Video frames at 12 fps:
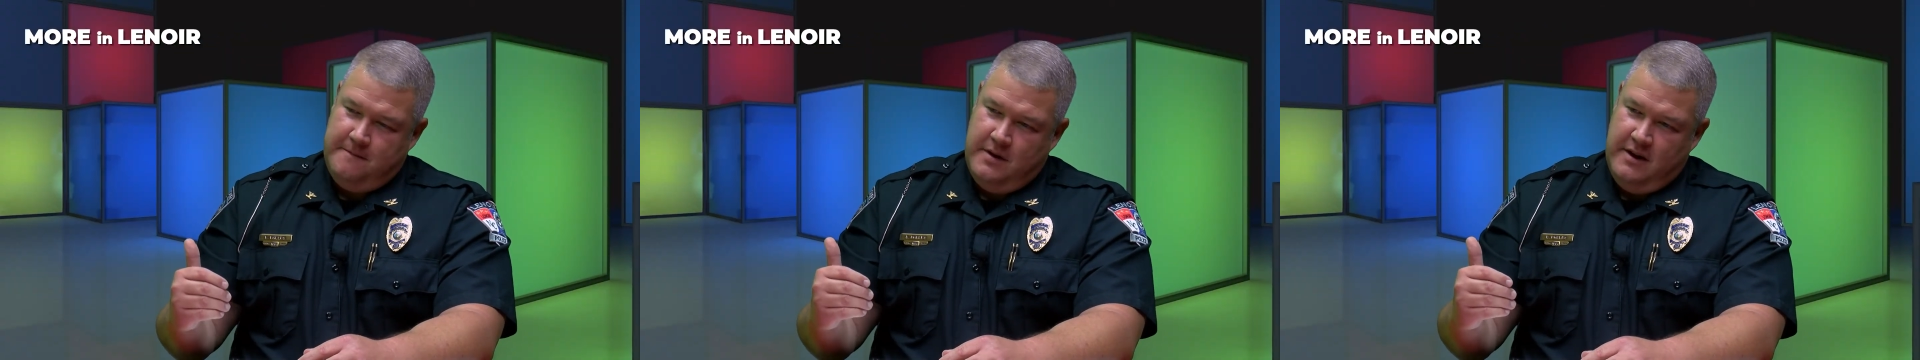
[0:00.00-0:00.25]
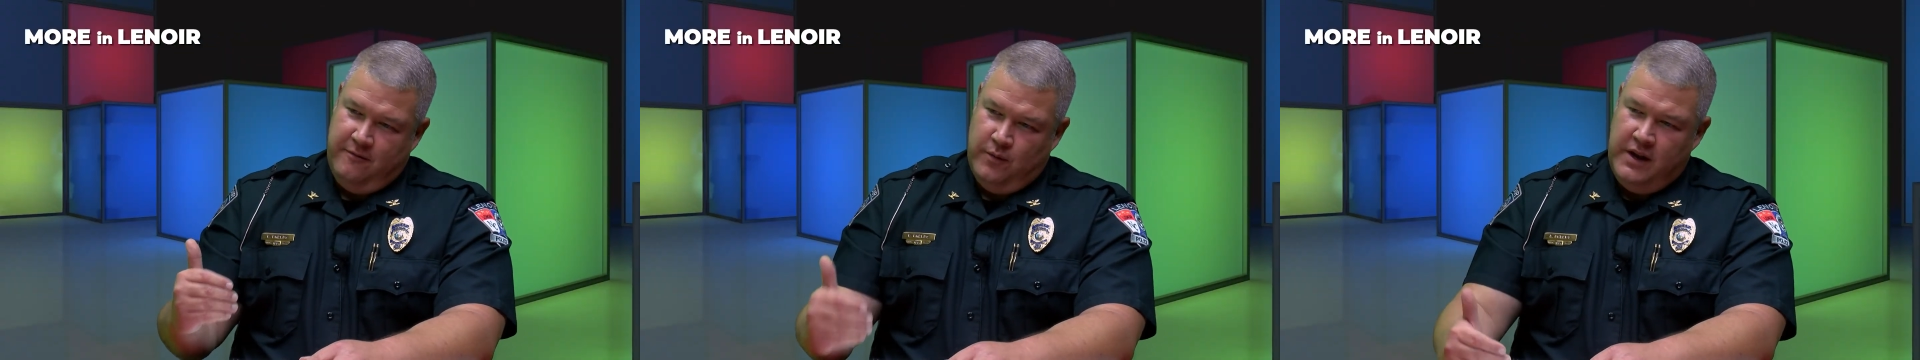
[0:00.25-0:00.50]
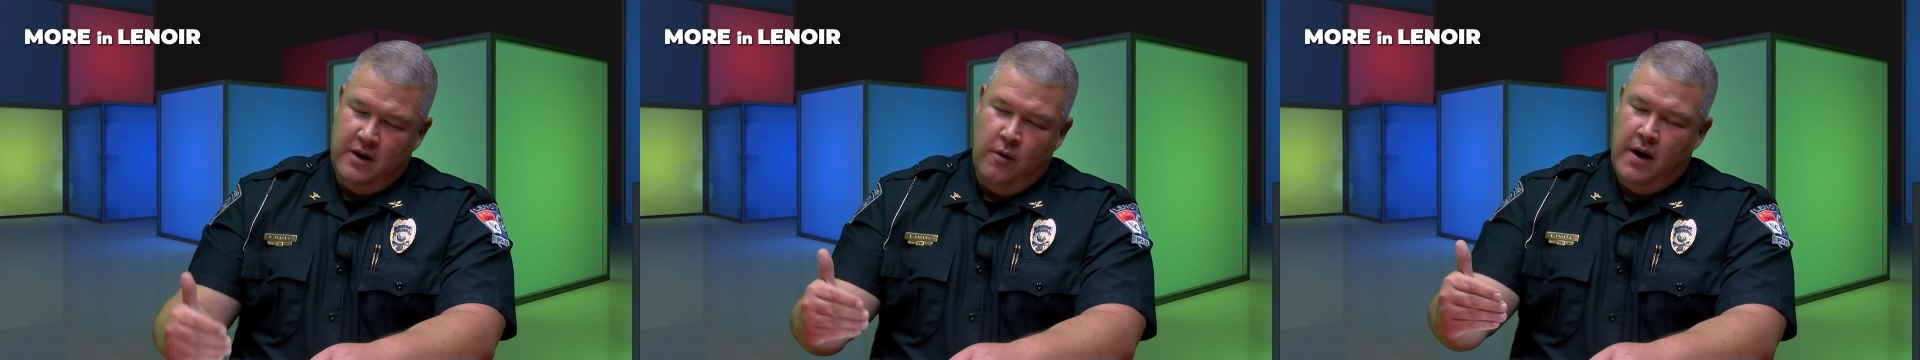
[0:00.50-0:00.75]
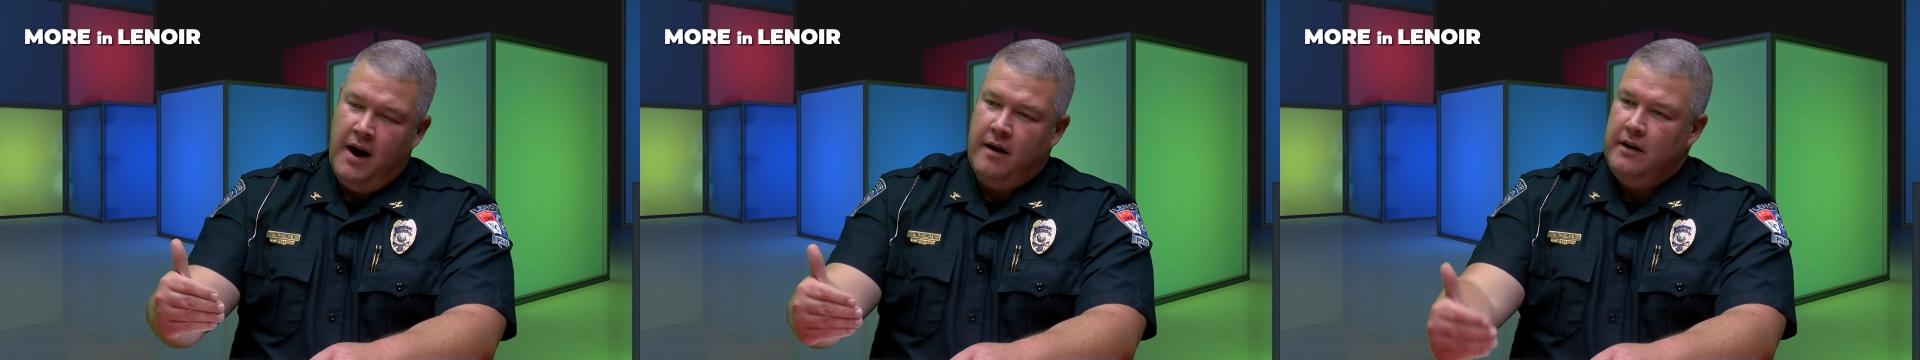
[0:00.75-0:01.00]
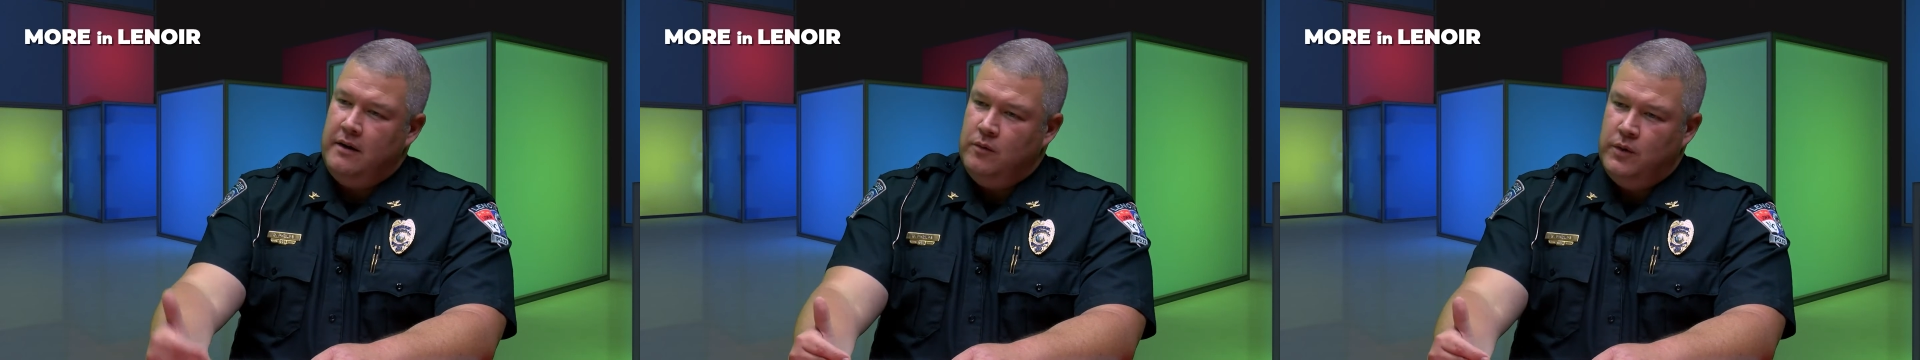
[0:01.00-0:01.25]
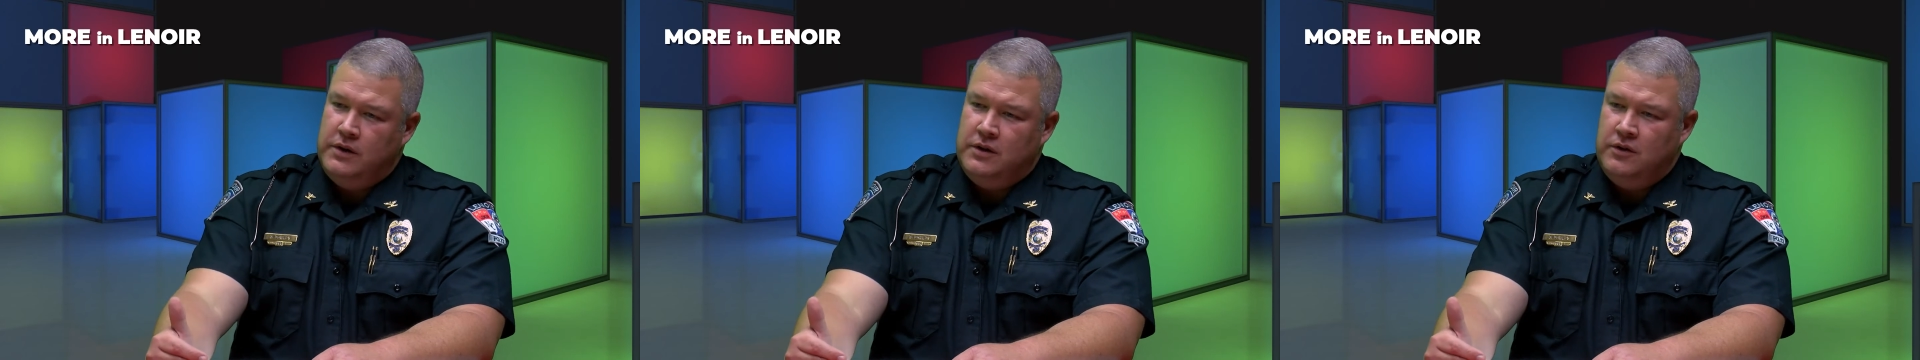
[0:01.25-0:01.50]
If we go out and
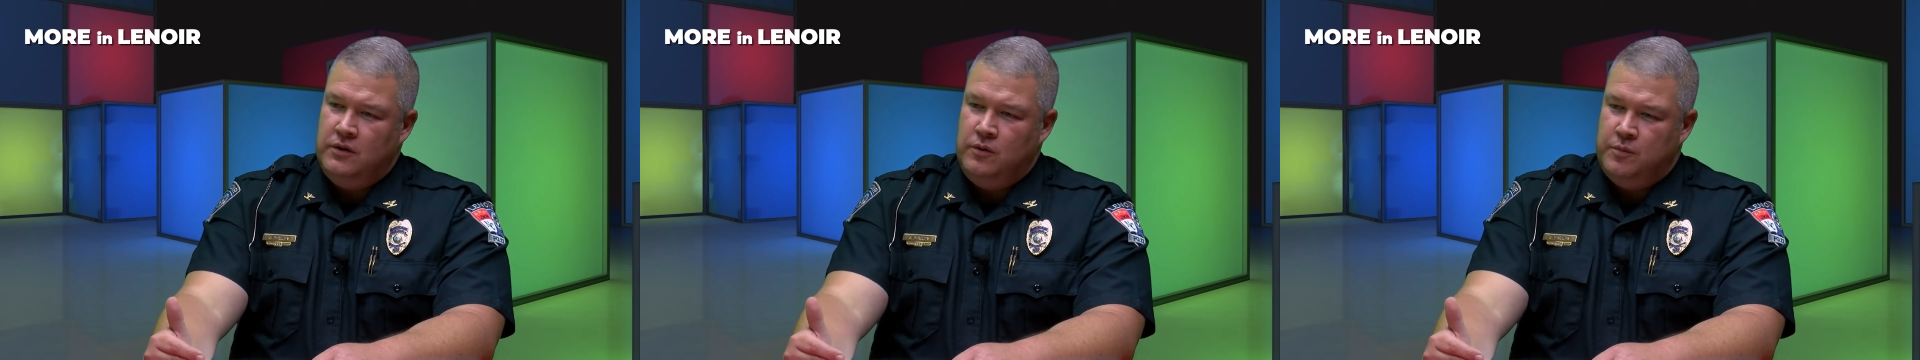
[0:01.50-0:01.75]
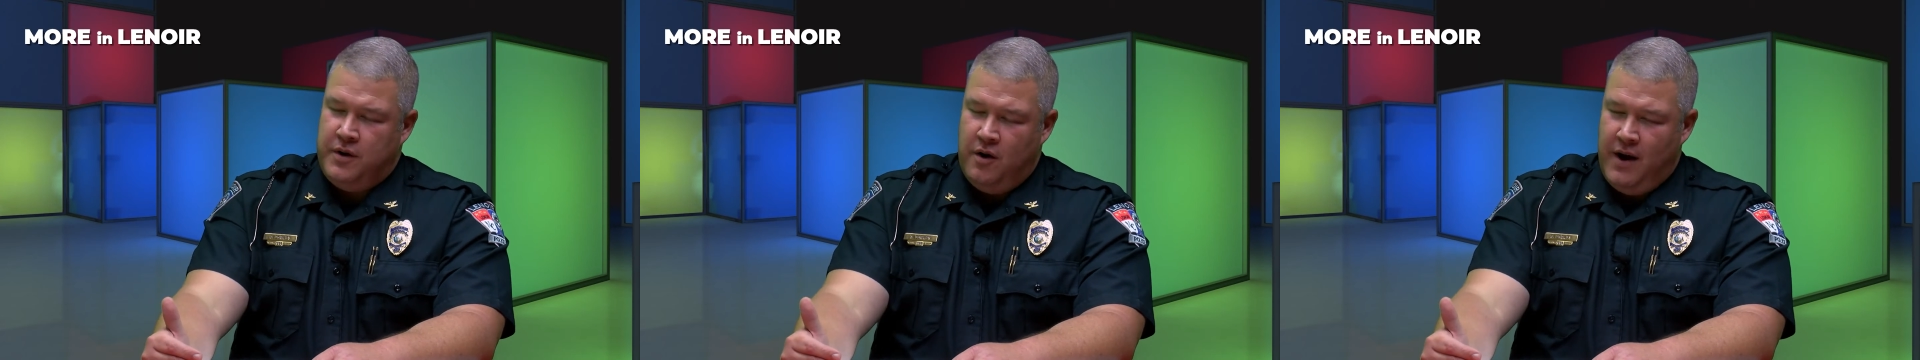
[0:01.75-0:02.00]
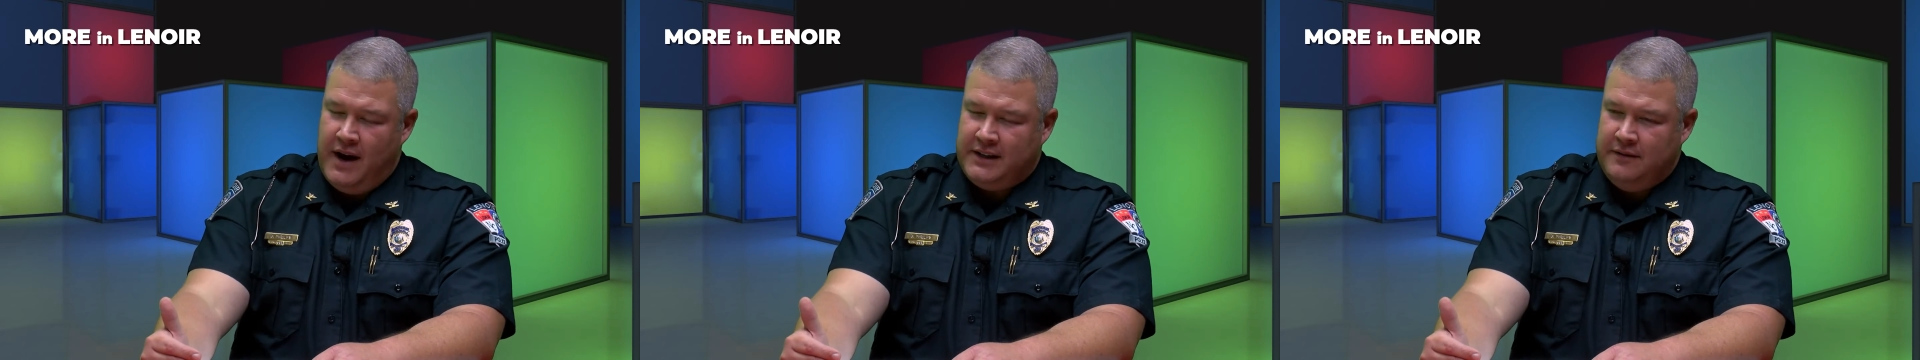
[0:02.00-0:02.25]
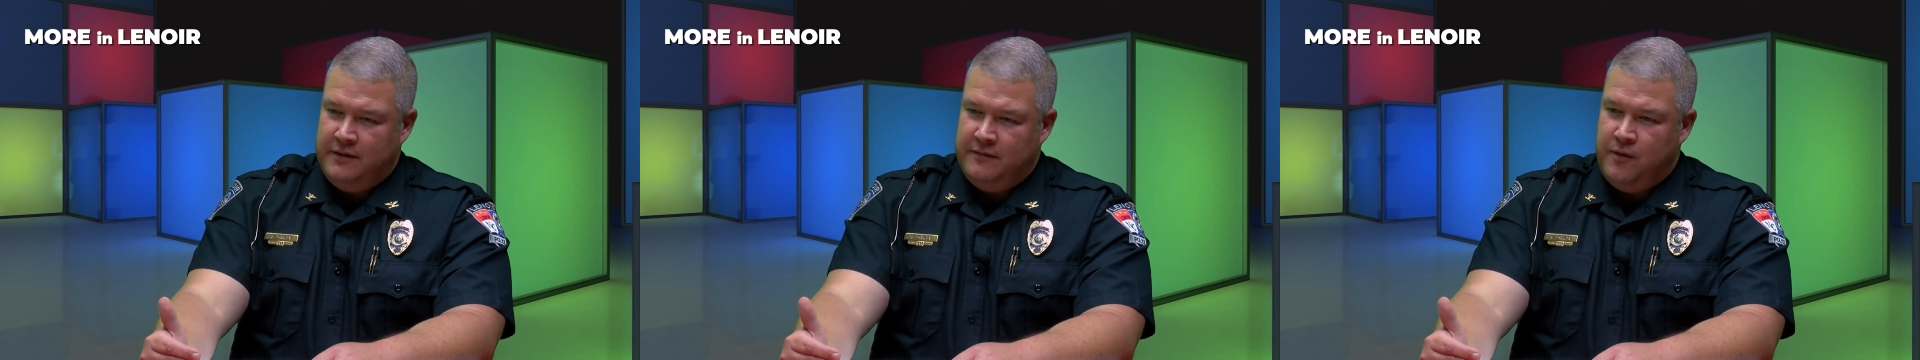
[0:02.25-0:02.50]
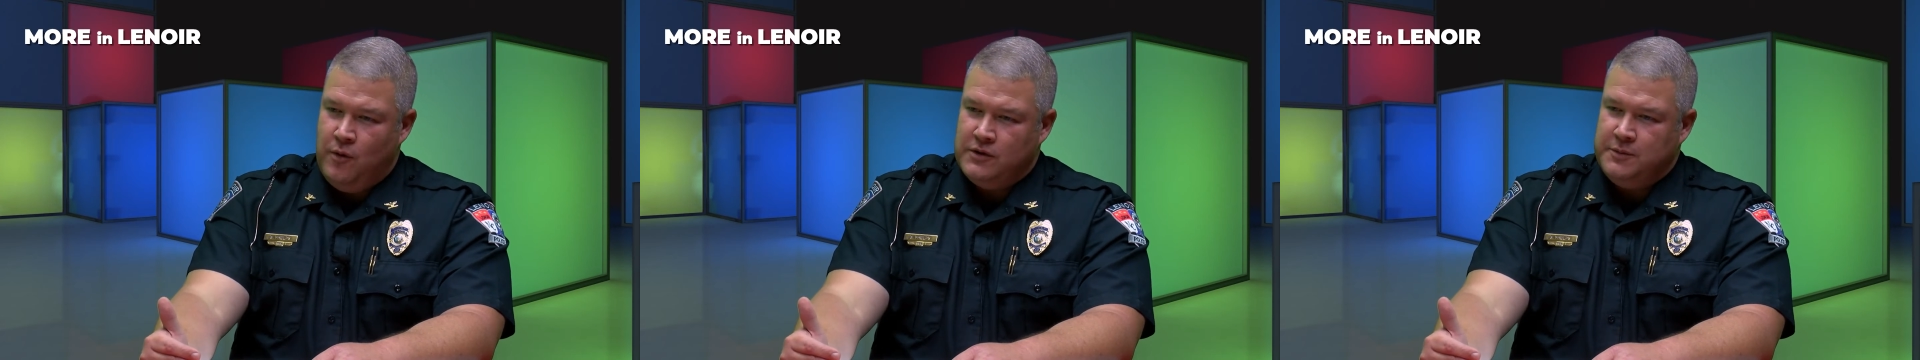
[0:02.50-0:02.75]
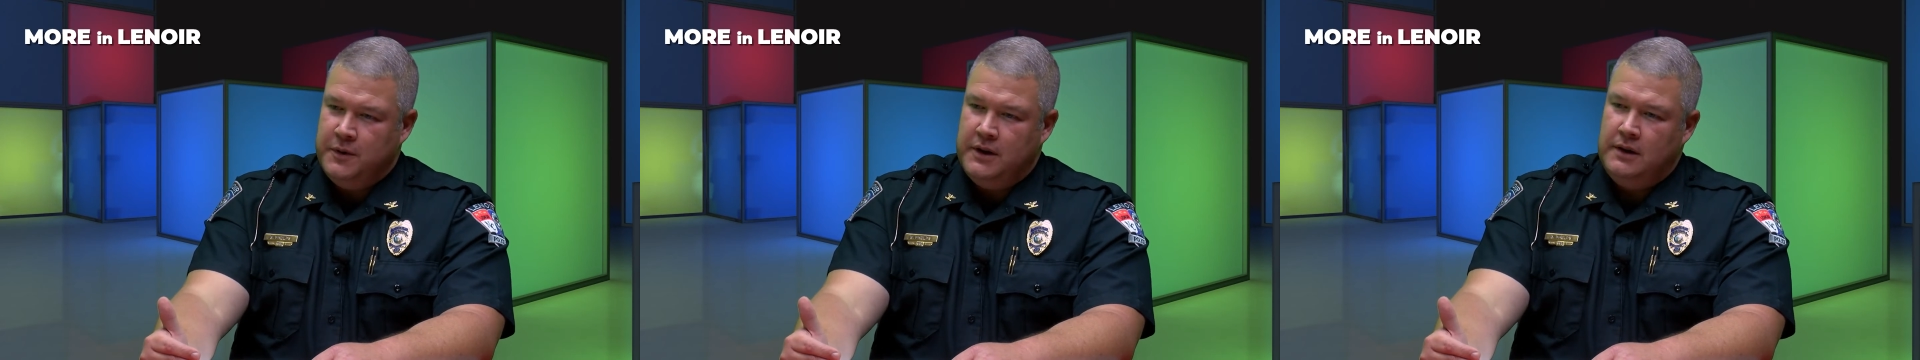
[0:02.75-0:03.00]
we do proactive
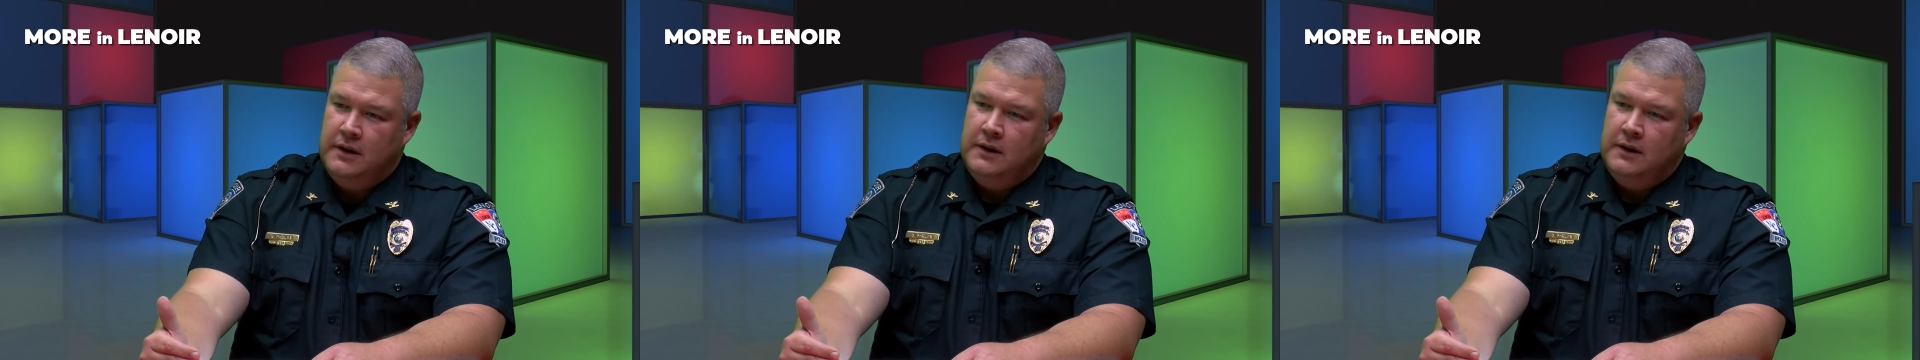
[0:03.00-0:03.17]
enforcement,